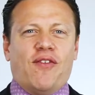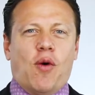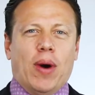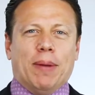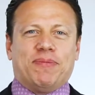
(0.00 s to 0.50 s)
of a
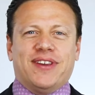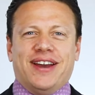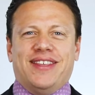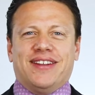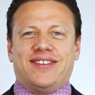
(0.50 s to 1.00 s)

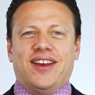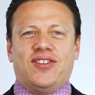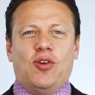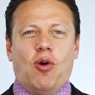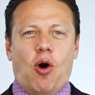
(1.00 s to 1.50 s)
website that says
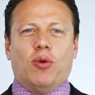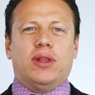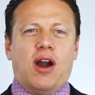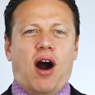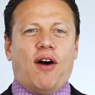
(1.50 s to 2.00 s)
you
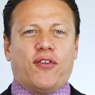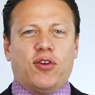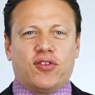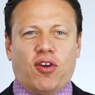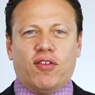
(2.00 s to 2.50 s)
only offer
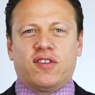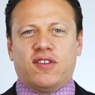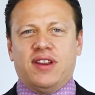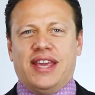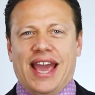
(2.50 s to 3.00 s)
your
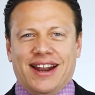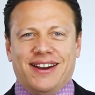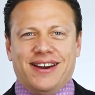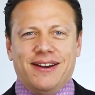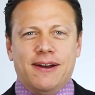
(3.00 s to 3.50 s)
services in
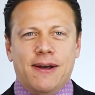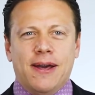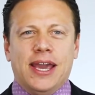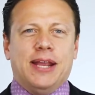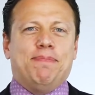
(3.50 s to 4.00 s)
Canada,
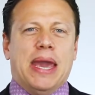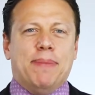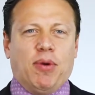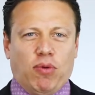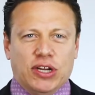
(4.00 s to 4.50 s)
it may
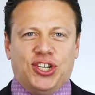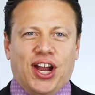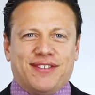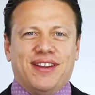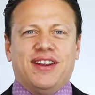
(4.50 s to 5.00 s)
be
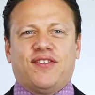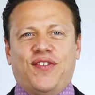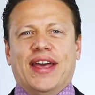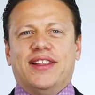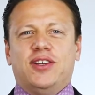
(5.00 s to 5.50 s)
rejected as
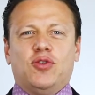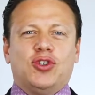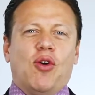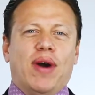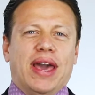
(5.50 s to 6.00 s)
failing to
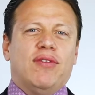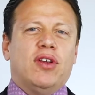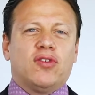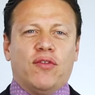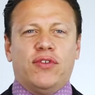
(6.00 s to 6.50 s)
show
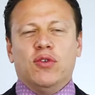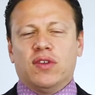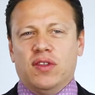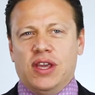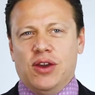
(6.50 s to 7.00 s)
evidence of use
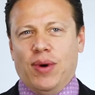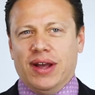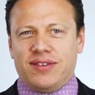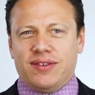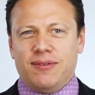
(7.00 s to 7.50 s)
in the
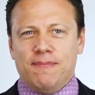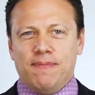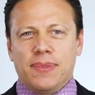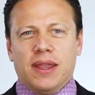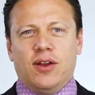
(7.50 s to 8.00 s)
US.
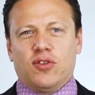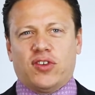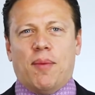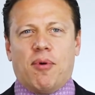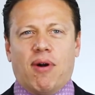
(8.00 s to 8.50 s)
And to
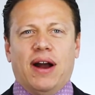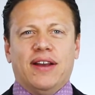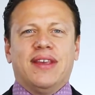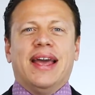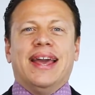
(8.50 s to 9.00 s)
summarize,